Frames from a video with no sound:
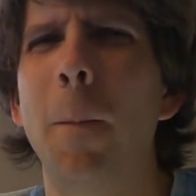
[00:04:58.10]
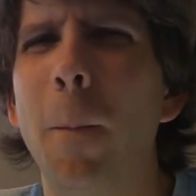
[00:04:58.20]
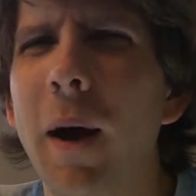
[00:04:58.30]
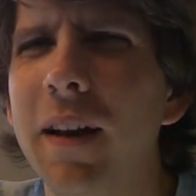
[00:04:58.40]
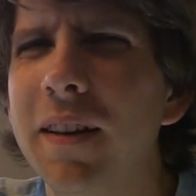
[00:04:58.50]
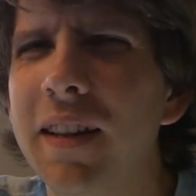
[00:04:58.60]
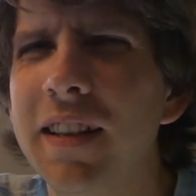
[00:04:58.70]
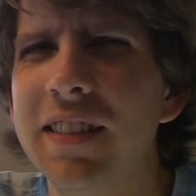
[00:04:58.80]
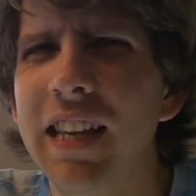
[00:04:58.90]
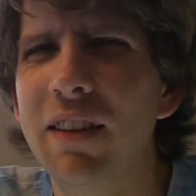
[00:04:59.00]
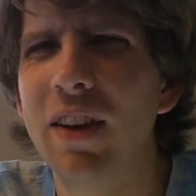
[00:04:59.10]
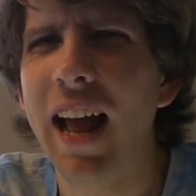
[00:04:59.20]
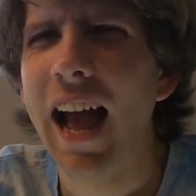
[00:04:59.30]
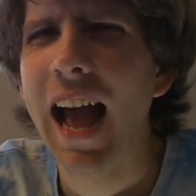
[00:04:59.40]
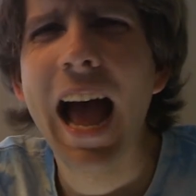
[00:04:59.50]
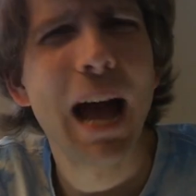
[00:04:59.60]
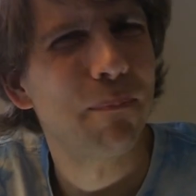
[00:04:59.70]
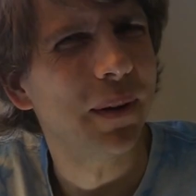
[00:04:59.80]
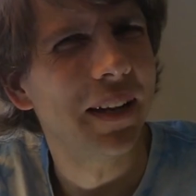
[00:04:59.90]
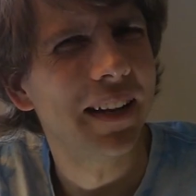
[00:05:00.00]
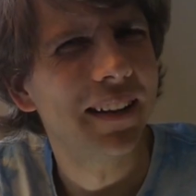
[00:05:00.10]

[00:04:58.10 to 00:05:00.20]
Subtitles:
what is even happening?